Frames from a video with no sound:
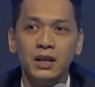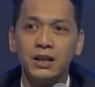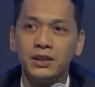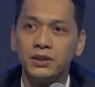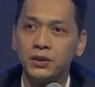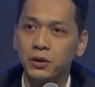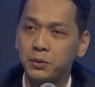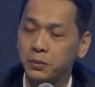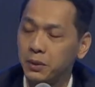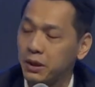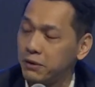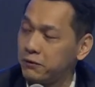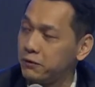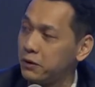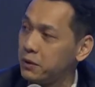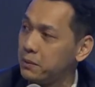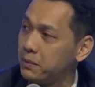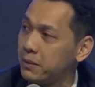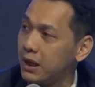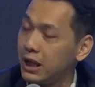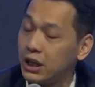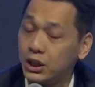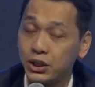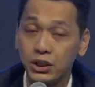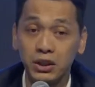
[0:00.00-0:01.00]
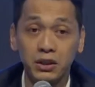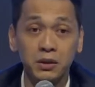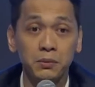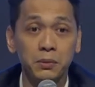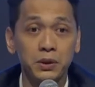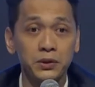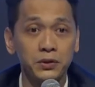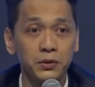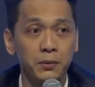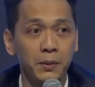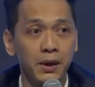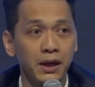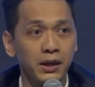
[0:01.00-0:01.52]
So I come from Asia
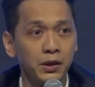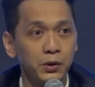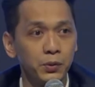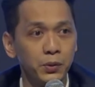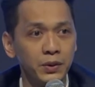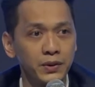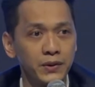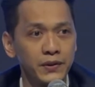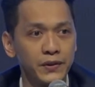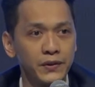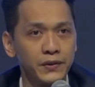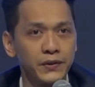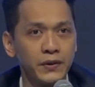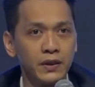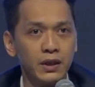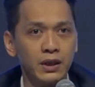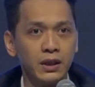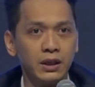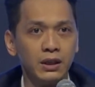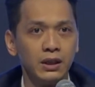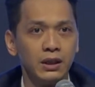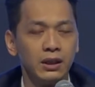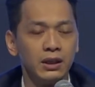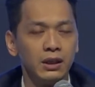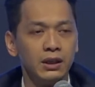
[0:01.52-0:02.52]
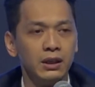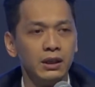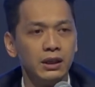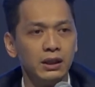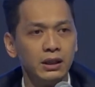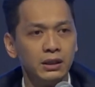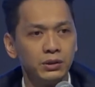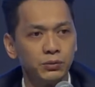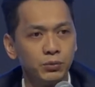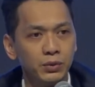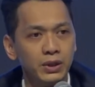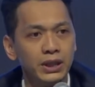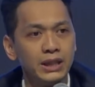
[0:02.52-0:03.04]
Commercial Bank, which is a
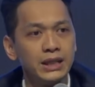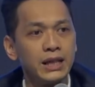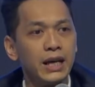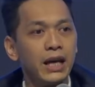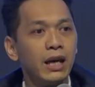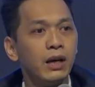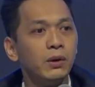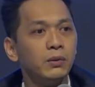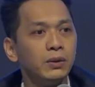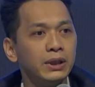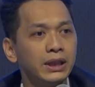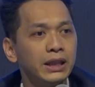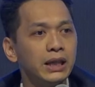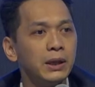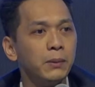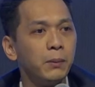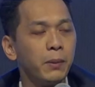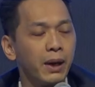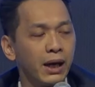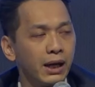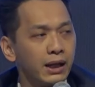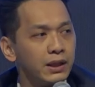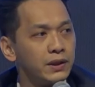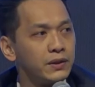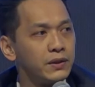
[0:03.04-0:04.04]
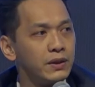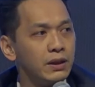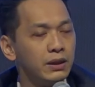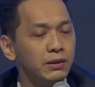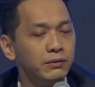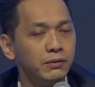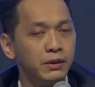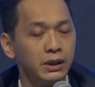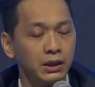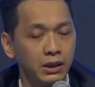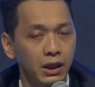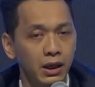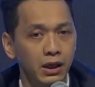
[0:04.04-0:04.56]
retail leading banks in
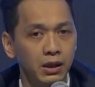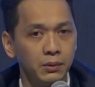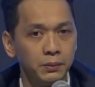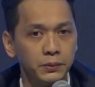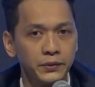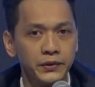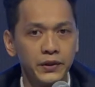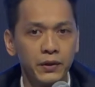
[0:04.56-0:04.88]
Vietnam.